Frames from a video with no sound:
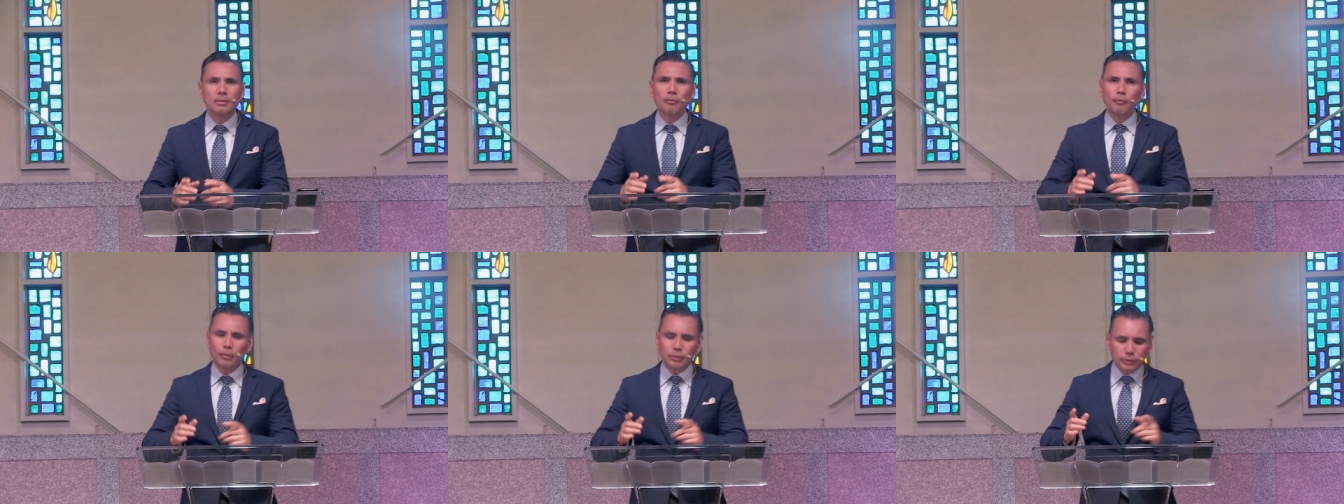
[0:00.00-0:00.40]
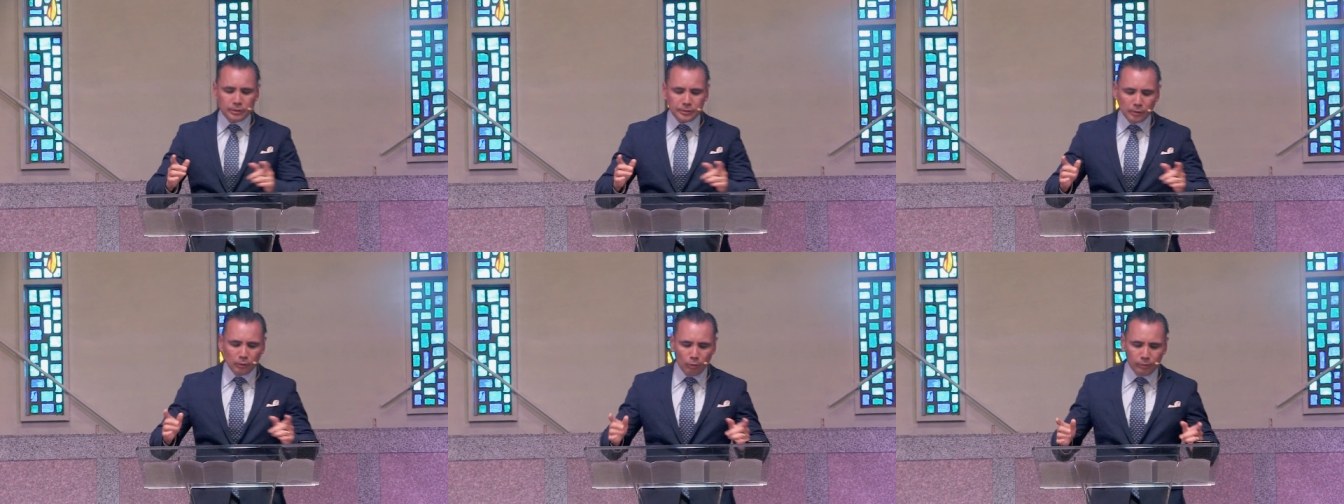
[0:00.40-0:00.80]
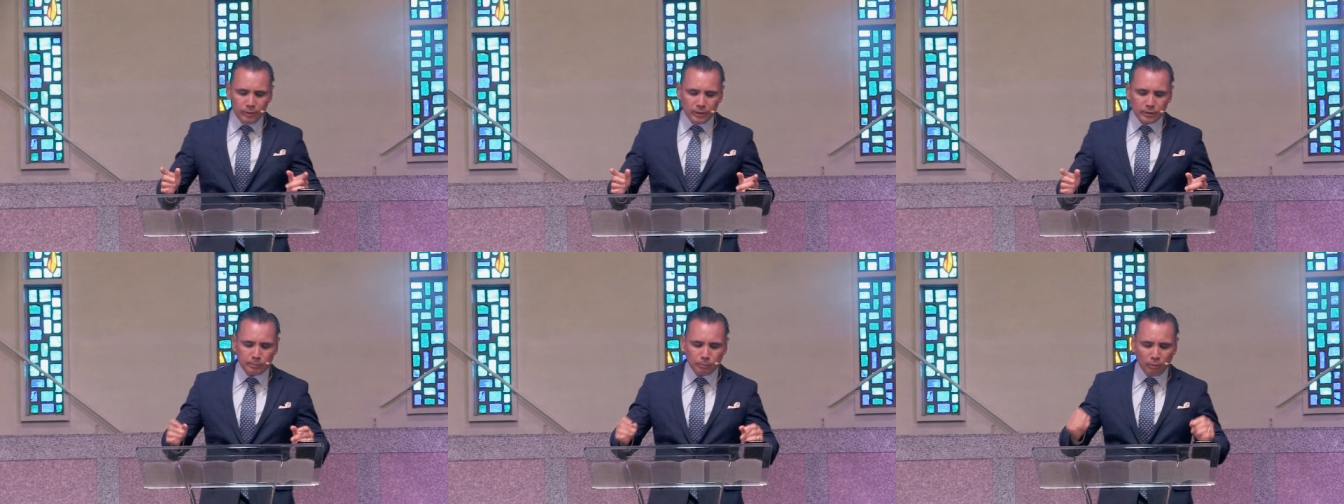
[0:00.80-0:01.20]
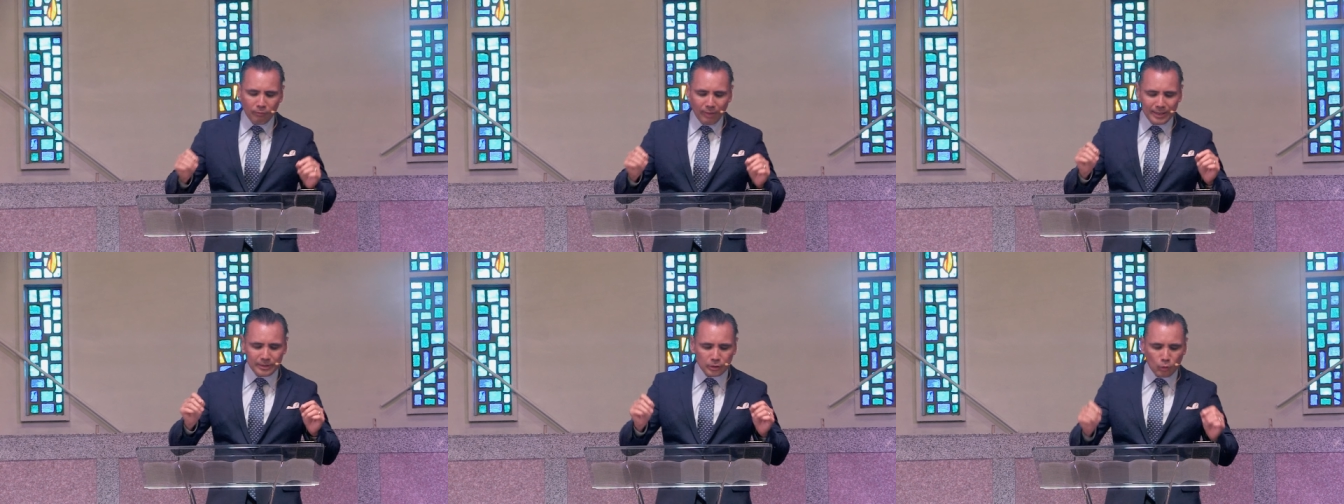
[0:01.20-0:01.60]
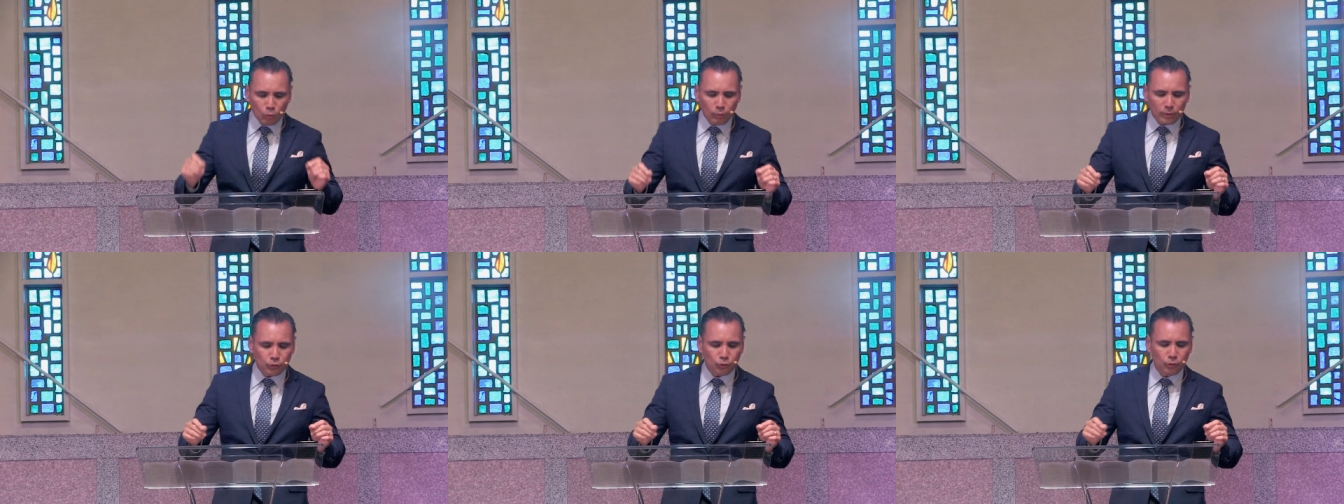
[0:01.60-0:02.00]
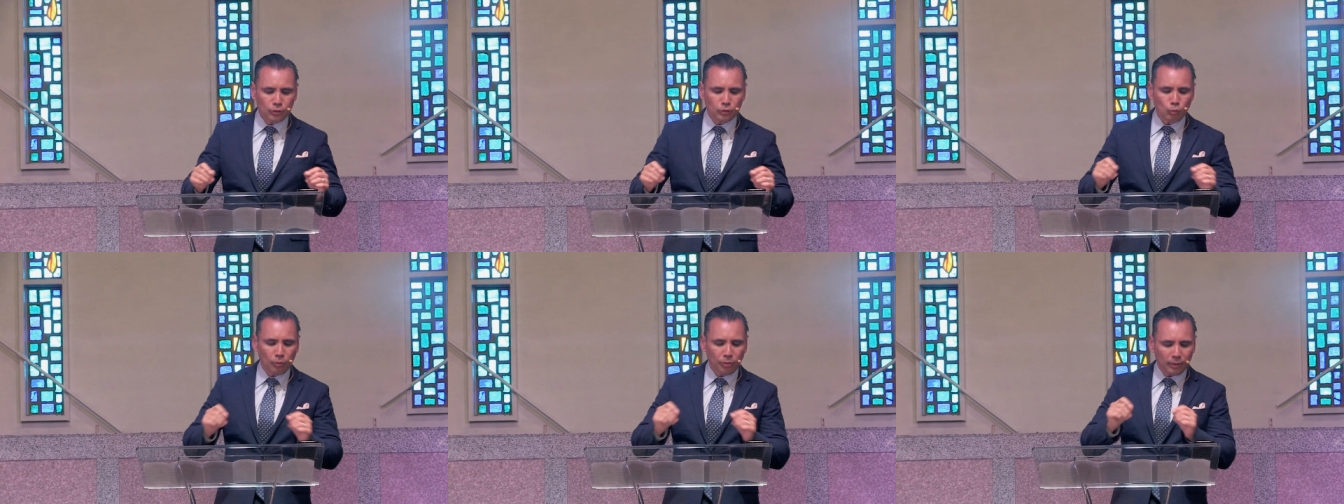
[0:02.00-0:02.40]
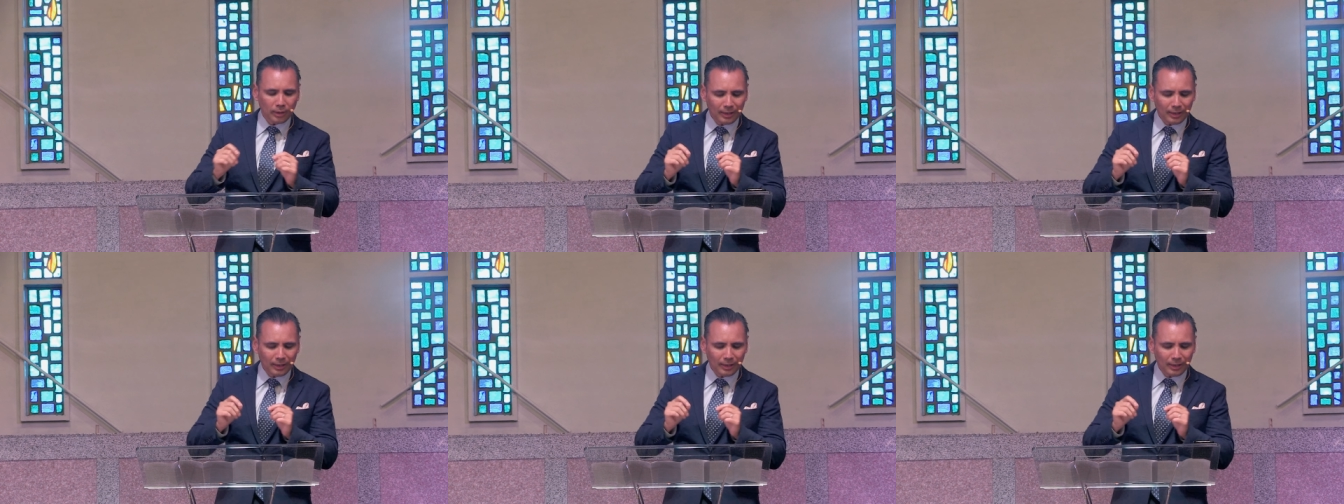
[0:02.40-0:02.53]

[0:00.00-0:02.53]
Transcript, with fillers: 1 Thessalonians provides Christians with the